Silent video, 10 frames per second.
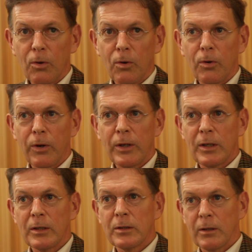Or
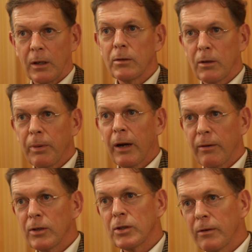is it, you know,
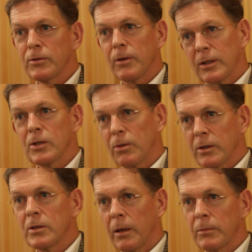comparing yourself to others
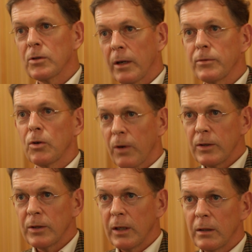all the time that drives you
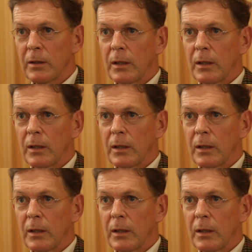crazy?